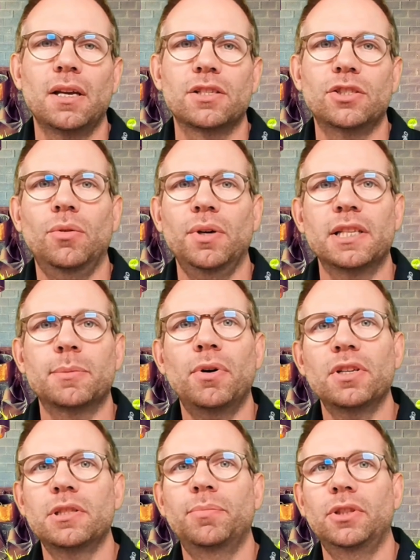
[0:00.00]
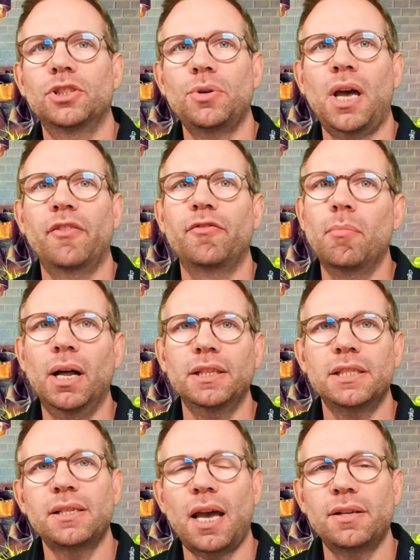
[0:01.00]
So it's possible to have
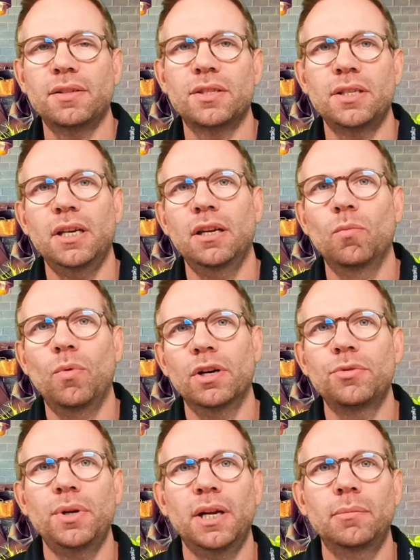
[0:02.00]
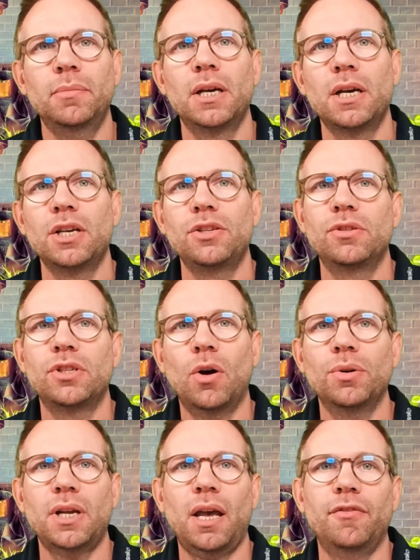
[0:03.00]
multi-tenancy in one realm. You
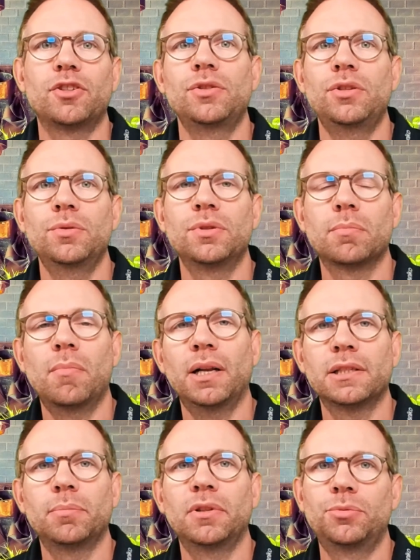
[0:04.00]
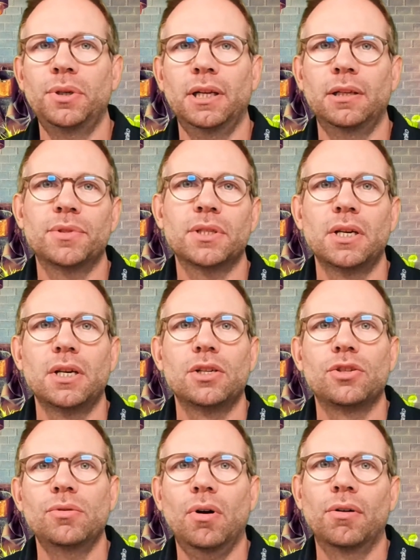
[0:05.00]
don't have to use multiple realms
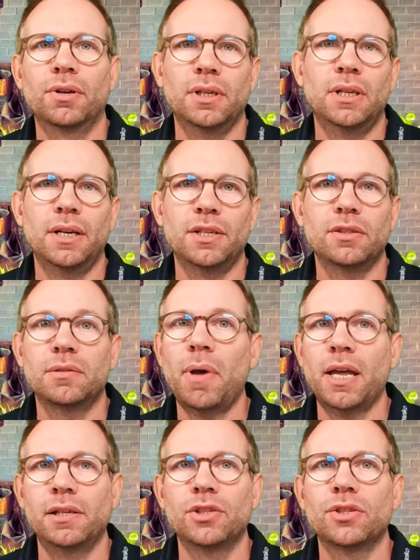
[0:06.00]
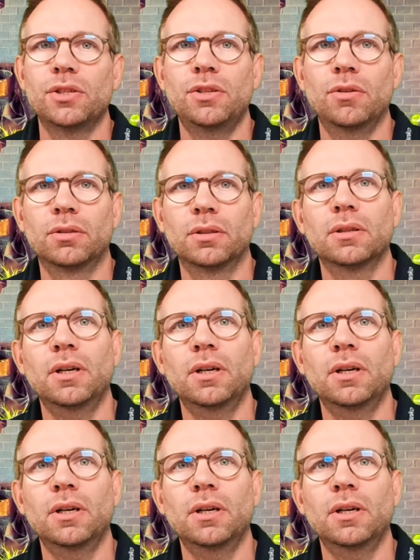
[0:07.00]
to organize and manage your